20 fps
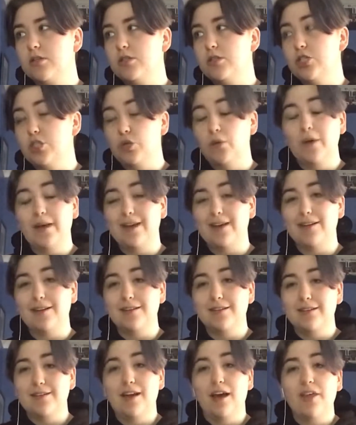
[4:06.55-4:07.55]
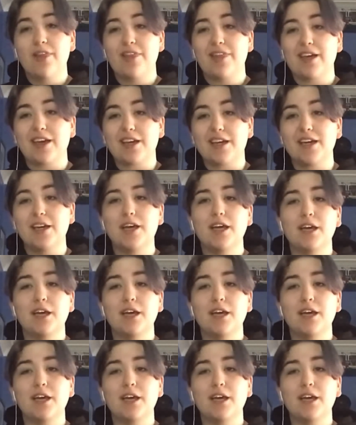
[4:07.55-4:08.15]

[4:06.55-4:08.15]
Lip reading: doing nothing.